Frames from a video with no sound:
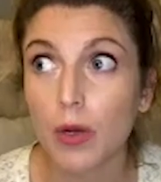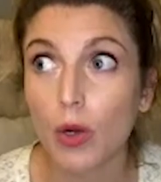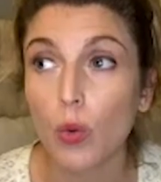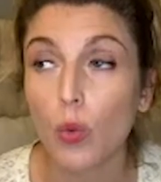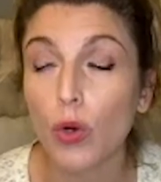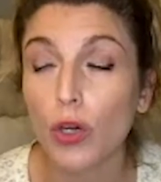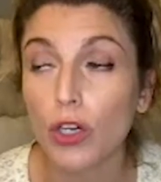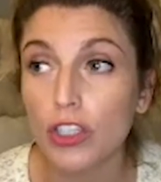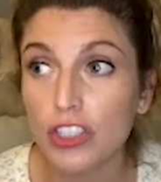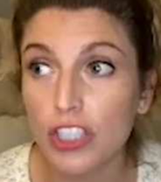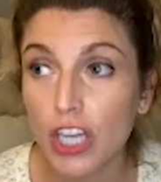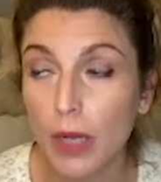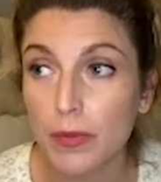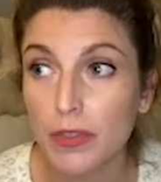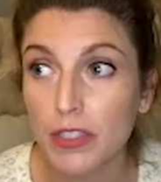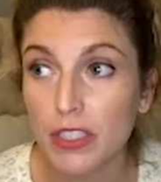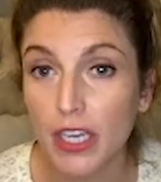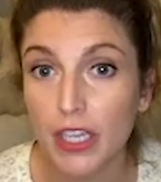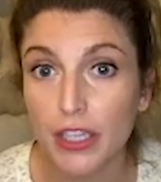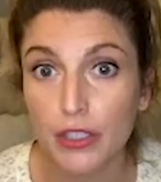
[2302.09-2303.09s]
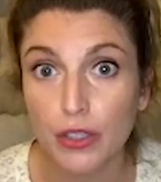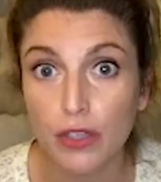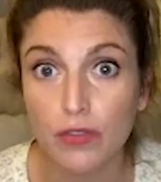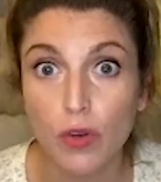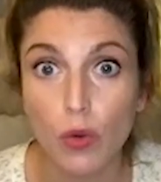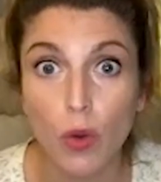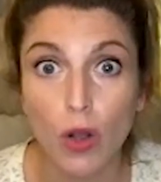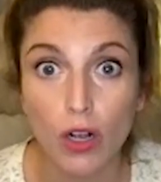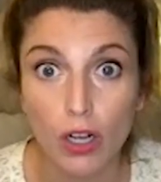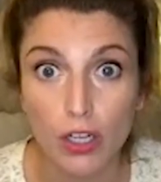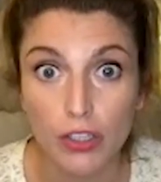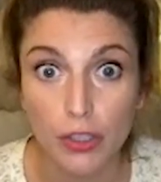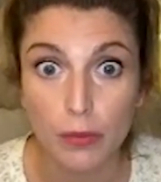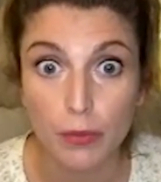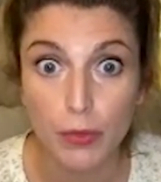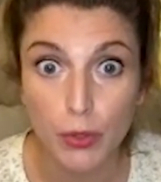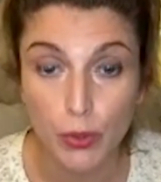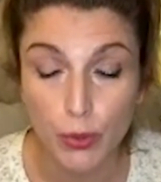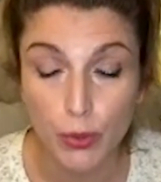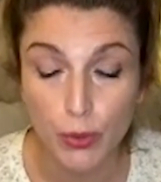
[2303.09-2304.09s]
a workshop together of A Walk on the
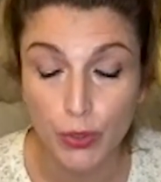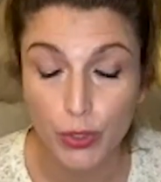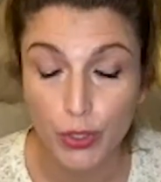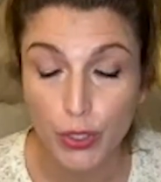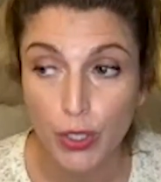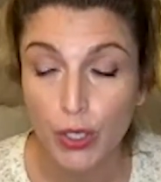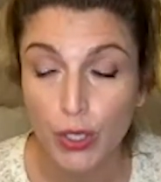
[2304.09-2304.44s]
Moon,